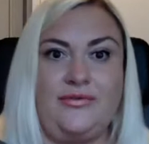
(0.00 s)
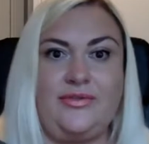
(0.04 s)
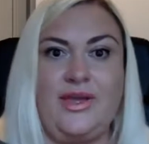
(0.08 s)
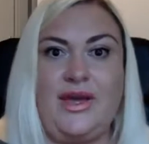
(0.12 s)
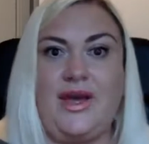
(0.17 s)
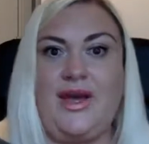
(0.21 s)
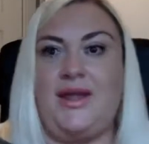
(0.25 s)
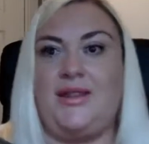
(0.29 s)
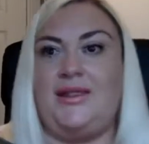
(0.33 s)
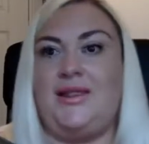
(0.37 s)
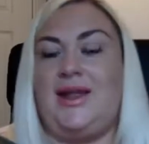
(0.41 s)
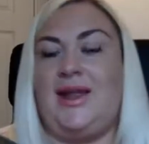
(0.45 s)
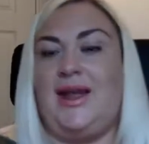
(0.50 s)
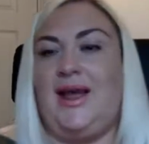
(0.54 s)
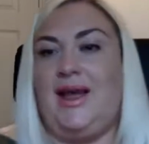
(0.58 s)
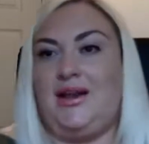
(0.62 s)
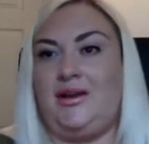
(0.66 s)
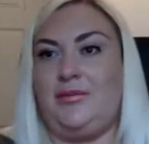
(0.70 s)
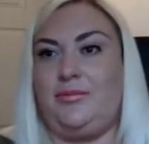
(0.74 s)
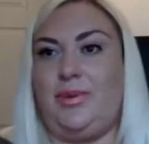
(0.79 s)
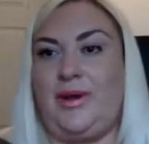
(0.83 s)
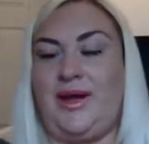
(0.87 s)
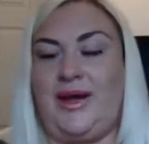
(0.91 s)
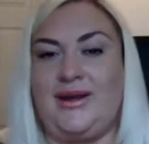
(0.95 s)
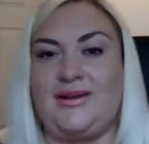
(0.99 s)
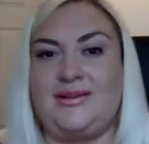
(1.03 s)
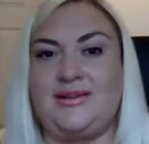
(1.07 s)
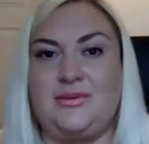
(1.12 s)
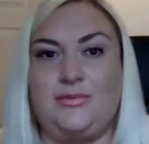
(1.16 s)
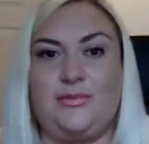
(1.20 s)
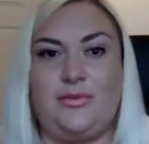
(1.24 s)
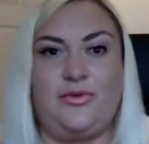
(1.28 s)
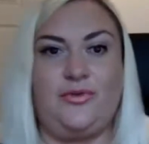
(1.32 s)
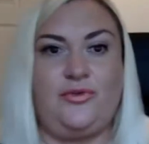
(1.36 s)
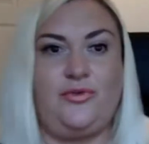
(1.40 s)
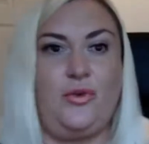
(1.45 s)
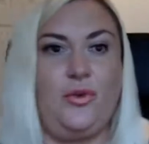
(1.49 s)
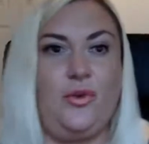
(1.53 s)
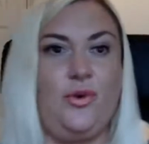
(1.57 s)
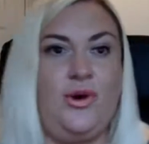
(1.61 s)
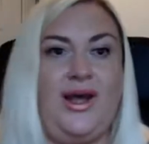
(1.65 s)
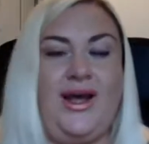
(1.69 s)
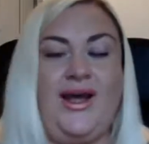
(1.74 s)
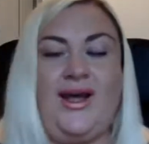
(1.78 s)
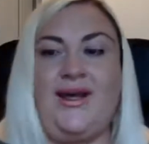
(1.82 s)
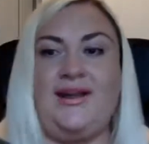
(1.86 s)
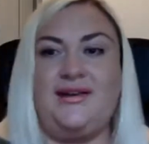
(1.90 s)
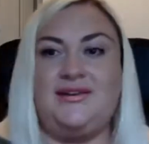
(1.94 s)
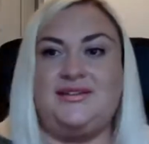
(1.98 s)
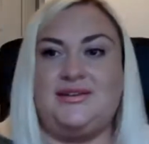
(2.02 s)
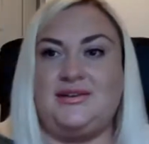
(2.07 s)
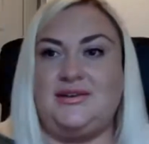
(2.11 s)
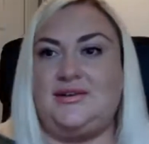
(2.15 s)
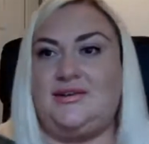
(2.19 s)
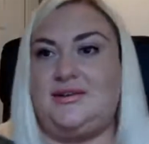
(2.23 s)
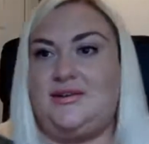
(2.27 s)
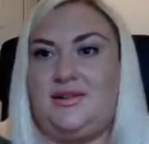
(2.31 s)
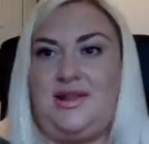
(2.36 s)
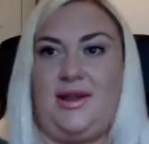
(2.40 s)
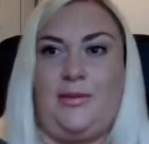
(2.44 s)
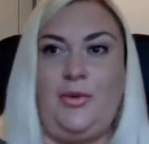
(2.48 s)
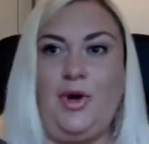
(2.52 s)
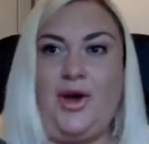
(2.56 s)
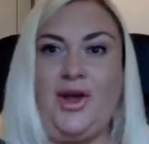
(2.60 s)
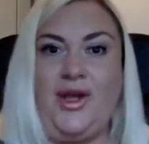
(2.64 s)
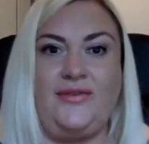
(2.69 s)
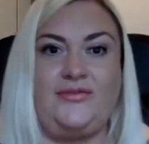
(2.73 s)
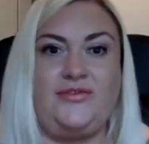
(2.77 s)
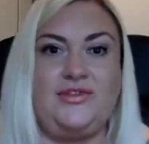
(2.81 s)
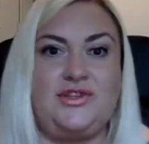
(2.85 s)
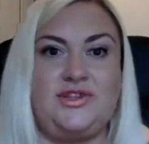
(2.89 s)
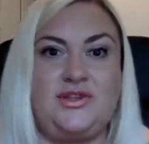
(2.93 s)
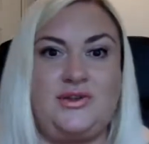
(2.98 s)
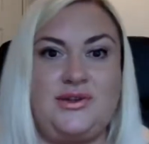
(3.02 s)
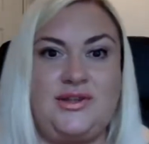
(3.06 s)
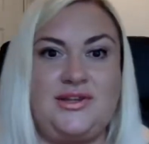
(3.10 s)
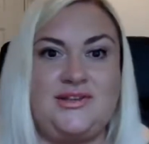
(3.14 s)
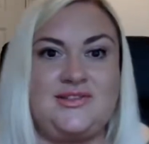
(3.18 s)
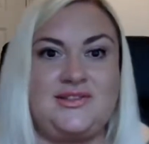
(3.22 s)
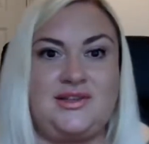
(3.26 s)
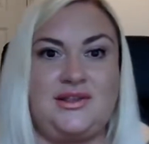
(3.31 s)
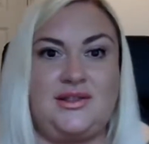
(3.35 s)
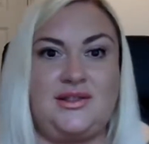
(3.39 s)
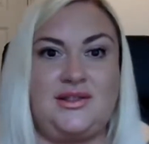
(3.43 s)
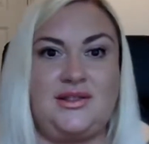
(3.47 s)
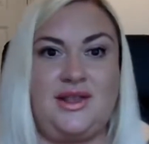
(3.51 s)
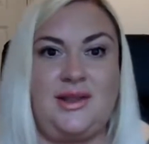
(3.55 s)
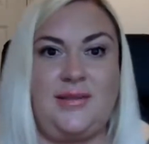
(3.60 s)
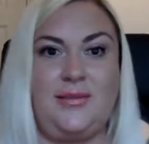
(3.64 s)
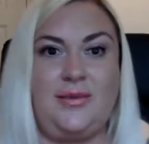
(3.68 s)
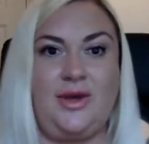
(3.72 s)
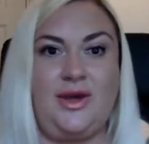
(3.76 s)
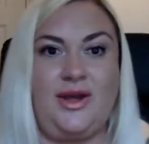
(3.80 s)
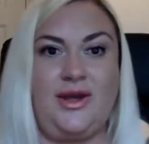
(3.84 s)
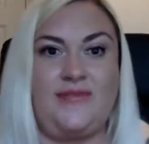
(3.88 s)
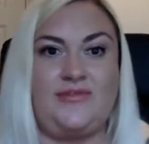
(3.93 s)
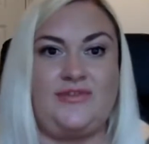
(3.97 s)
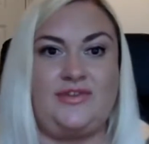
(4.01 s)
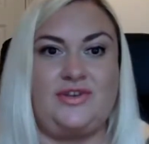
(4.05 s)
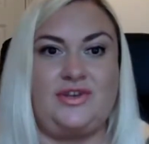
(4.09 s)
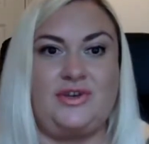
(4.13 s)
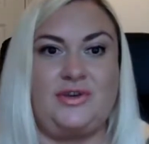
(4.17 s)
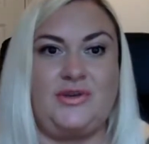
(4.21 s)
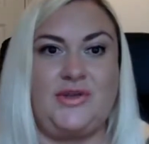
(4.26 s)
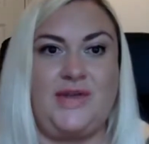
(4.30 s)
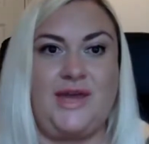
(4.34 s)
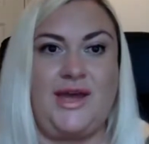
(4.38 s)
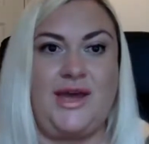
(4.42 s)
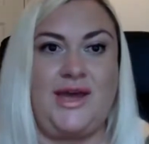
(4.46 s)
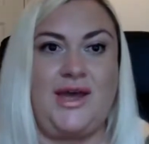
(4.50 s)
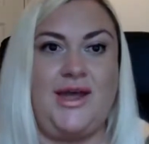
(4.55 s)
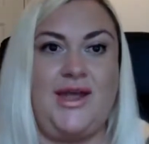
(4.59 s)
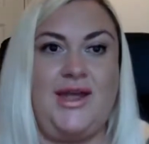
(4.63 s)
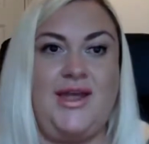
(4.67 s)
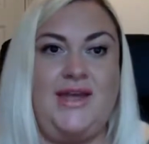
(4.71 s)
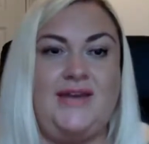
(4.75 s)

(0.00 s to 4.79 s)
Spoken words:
that and they hadn't packed them beforehand, and they might have to do this and they might have to do that.